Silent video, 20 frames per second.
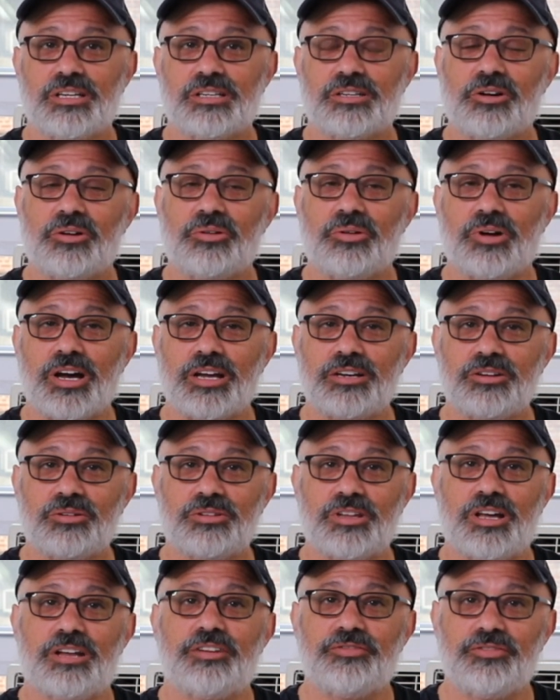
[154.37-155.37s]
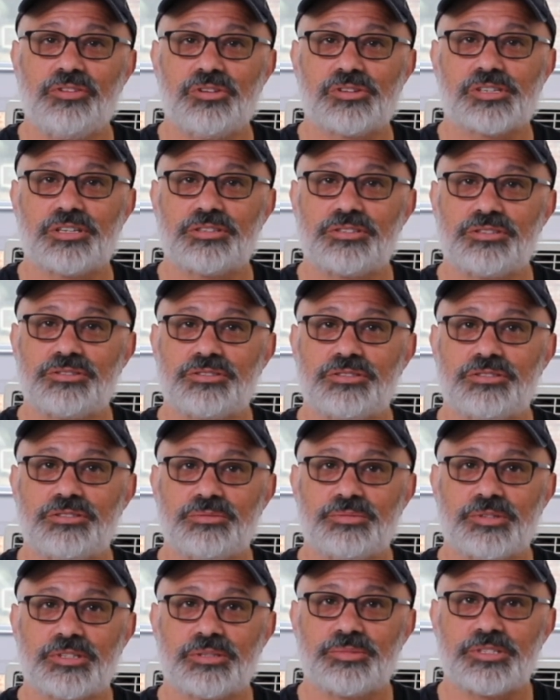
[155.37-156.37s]
Now, I know a lot of folks on
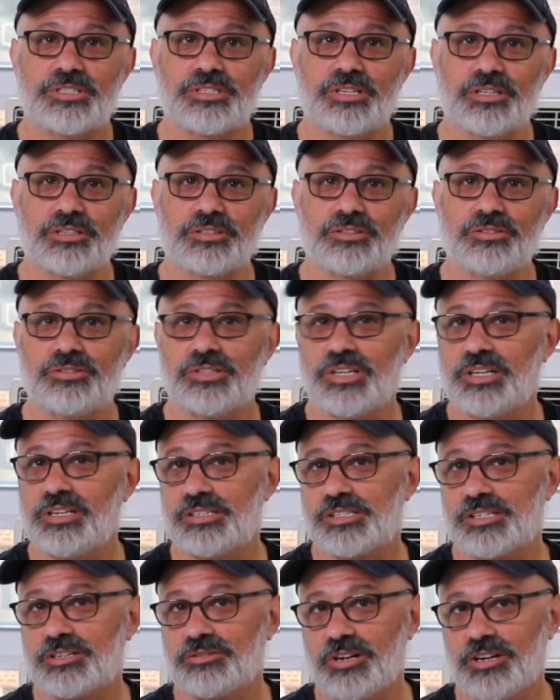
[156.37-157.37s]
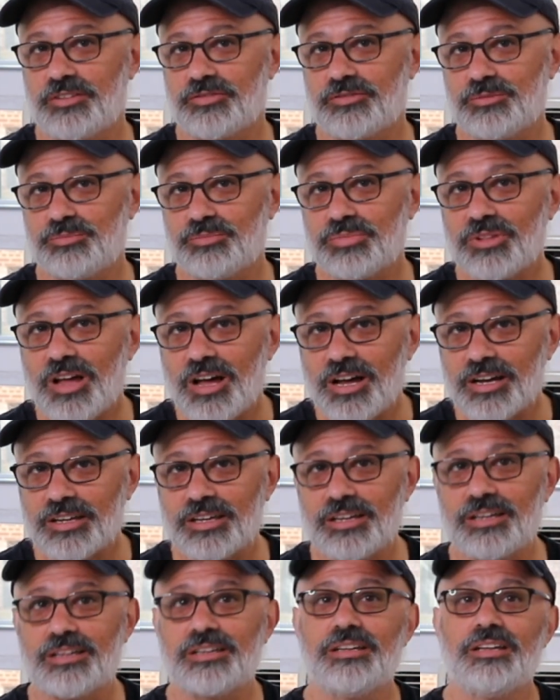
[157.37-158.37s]
YouTube are going to be telling you that it's great for
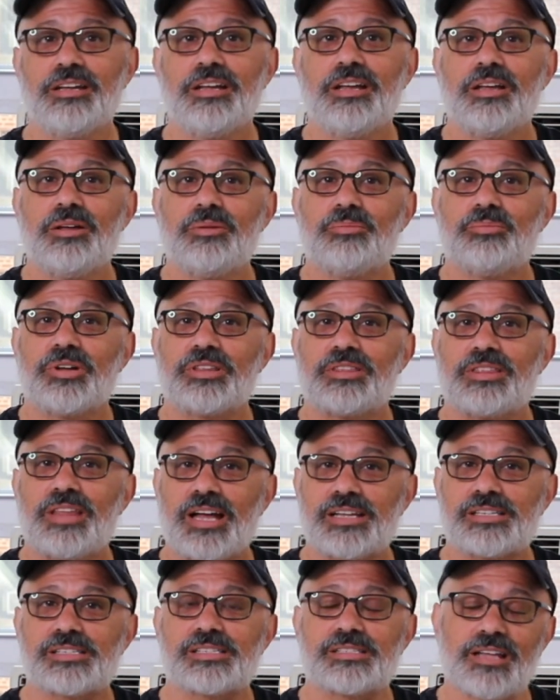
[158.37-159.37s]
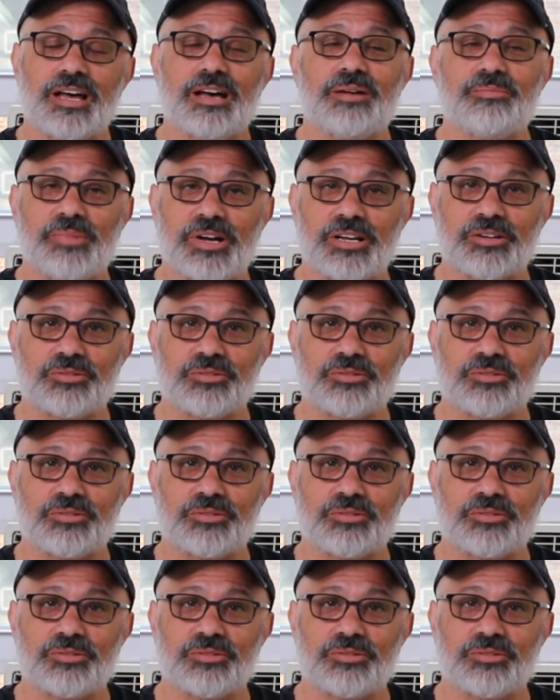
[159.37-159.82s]
blogging, but that's not my